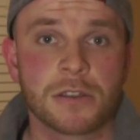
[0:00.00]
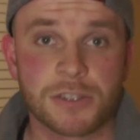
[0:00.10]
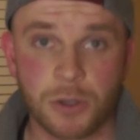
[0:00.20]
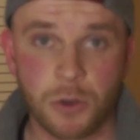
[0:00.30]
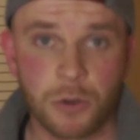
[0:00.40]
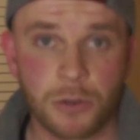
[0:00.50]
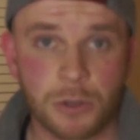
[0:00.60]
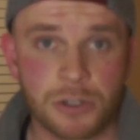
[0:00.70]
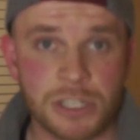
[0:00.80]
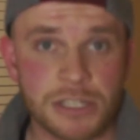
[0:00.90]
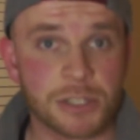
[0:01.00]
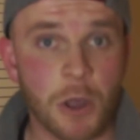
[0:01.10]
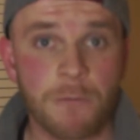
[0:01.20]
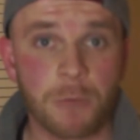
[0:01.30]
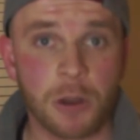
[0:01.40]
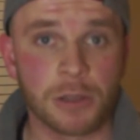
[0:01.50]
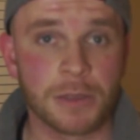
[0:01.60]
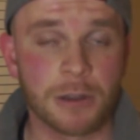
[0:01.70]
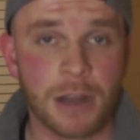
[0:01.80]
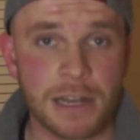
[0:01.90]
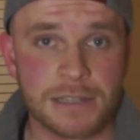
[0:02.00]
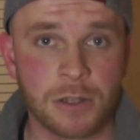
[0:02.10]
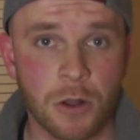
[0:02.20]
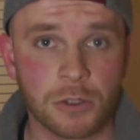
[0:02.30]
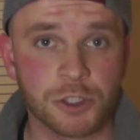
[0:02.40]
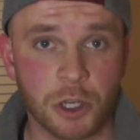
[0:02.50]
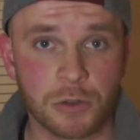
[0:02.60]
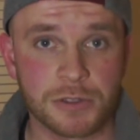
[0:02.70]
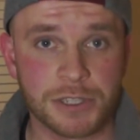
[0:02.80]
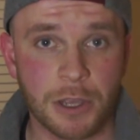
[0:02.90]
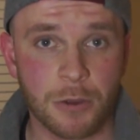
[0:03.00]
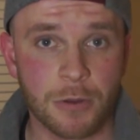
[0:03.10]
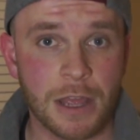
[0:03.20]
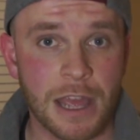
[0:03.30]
So there's this software out there and it's called Jungle Scout,